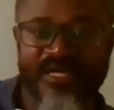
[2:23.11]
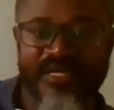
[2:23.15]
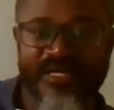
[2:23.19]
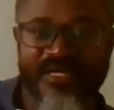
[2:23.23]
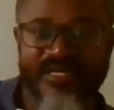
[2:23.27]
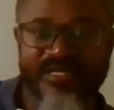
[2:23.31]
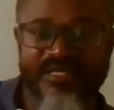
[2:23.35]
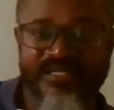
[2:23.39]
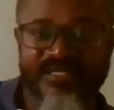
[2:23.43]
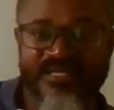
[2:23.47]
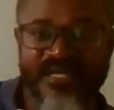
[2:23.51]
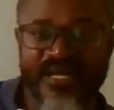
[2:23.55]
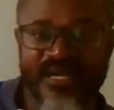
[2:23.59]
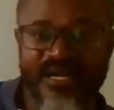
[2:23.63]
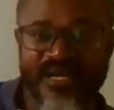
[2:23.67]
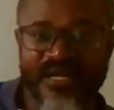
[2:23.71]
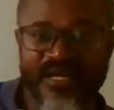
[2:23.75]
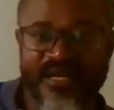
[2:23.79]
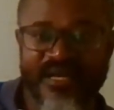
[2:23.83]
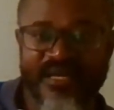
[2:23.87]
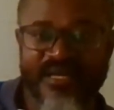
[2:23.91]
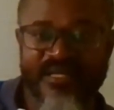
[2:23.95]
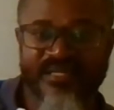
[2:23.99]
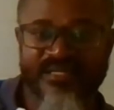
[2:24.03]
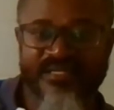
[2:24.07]
easily
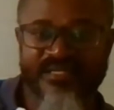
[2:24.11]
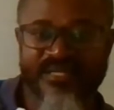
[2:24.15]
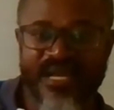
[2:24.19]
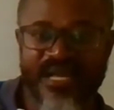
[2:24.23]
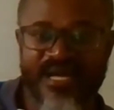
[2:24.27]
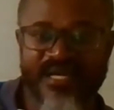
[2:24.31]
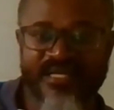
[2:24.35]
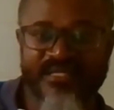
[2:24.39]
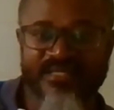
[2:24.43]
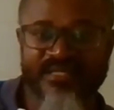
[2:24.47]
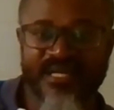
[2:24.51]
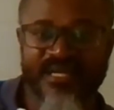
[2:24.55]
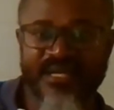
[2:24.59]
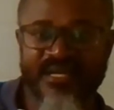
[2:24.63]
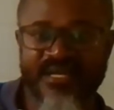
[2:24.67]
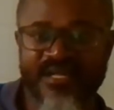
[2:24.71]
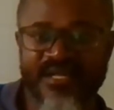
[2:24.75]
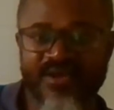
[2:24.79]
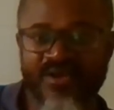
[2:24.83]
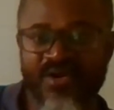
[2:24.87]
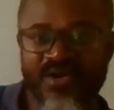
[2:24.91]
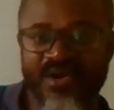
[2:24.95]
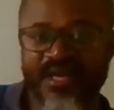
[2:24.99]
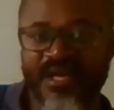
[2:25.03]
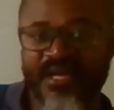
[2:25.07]
in this class. And
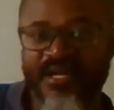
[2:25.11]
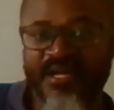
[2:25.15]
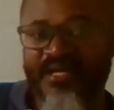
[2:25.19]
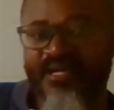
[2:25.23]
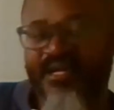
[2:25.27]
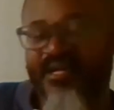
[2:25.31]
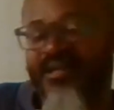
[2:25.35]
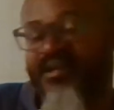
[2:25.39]
the other